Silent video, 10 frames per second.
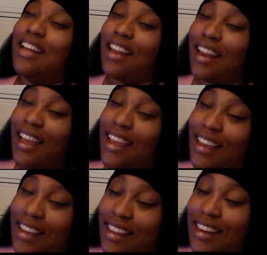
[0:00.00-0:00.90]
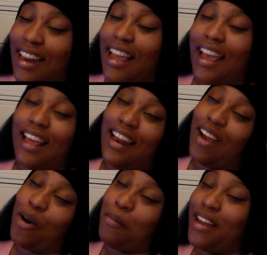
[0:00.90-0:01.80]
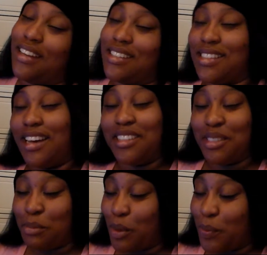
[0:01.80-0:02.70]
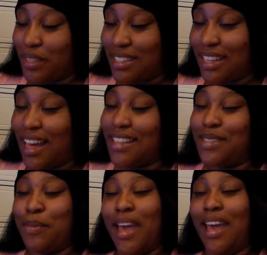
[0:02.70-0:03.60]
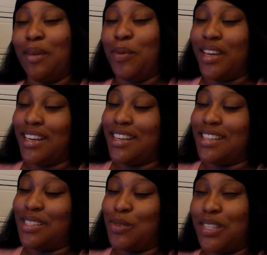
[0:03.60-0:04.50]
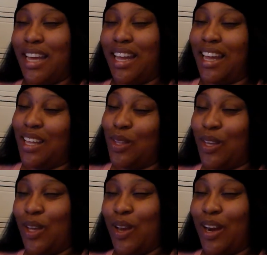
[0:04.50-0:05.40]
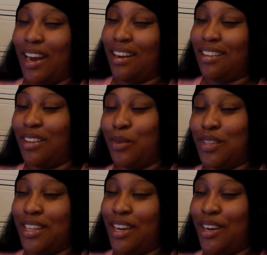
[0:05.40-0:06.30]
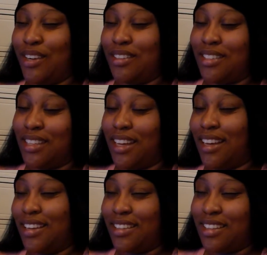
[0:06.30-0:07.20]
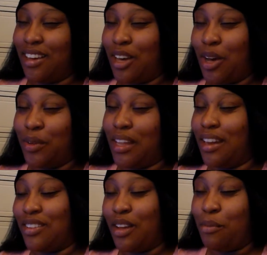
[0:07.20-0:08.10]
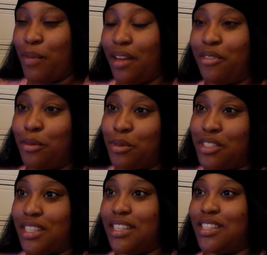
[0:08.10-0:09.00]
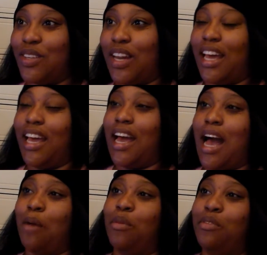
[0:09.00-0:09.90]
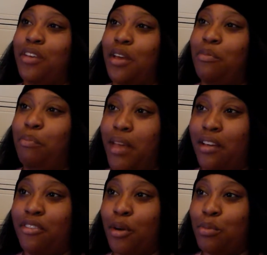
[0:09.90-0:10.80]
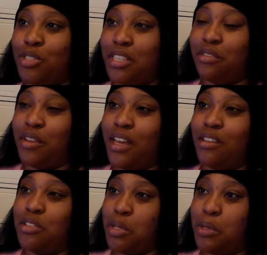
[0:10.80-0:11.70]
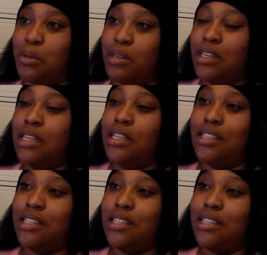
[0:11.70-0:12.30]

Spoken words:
Like, and then I had like all my nostalgia moments last May because it was like a year to like ago that I saw Met Verbal Jit. So like I'm a big Verbal Jit fan too.